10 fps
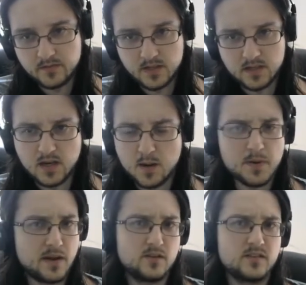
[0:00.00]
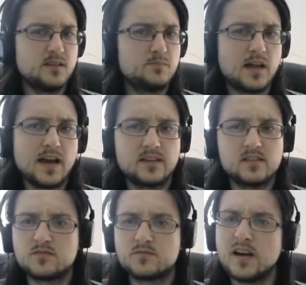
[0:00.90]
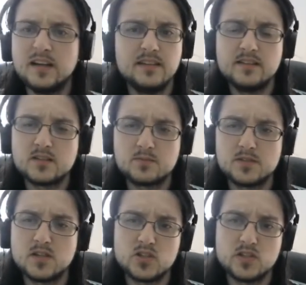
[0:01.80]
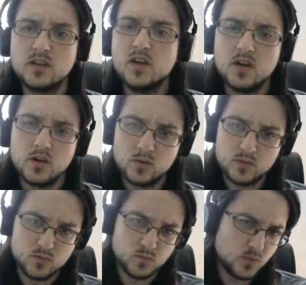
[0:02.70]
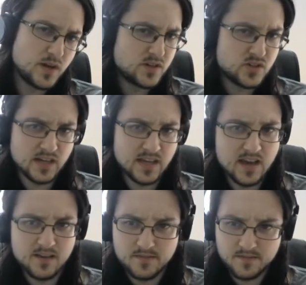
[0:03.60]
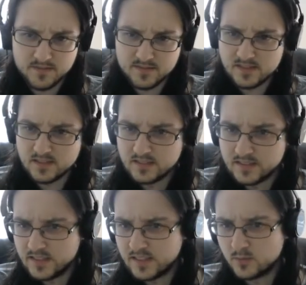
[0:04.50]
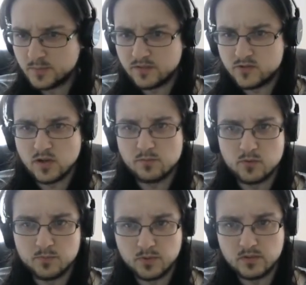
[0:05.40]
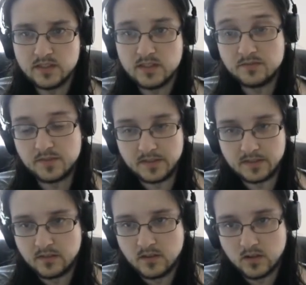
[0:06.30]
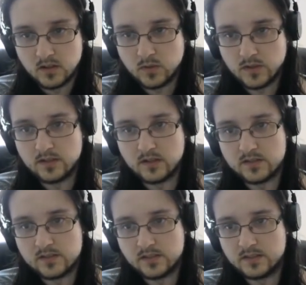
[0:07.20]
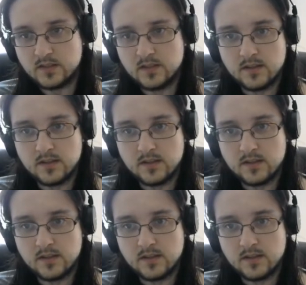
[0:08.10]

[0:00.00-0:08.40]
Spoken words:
Apparently black is fine in this position, which I have a little bit of trouble believing, quite honestly.